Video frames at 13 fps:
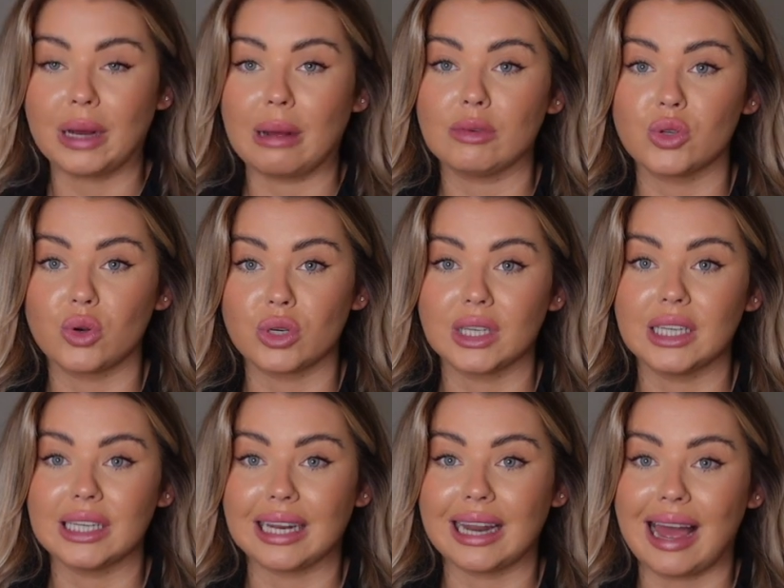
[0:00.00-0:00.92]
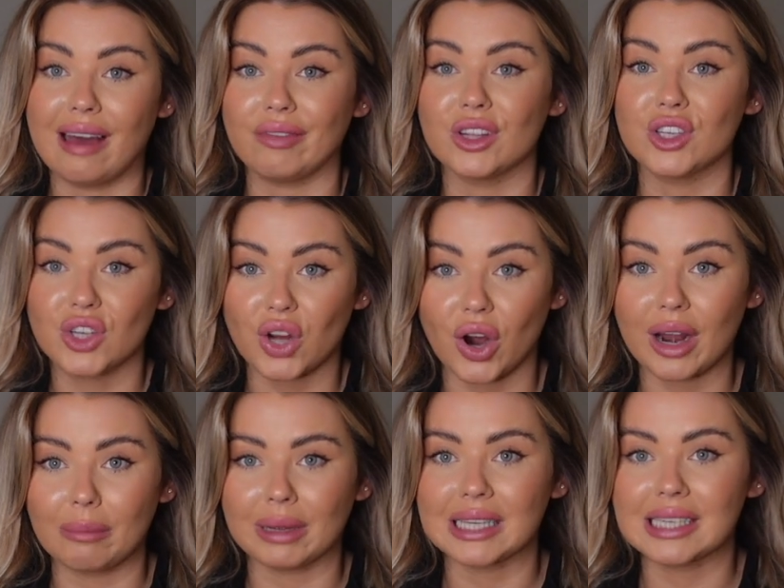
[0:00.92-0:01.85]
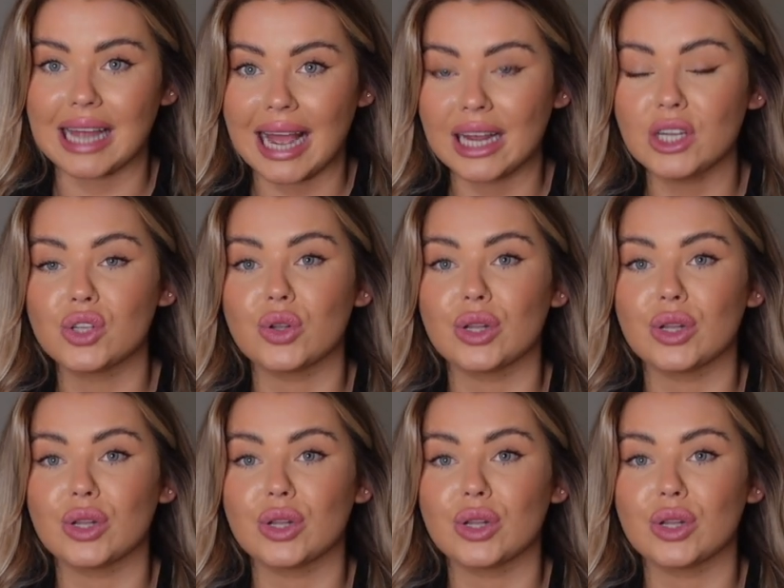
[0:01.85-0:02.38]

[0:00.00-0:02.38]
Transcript: when I was ordering, they didn't have the skirt in my size.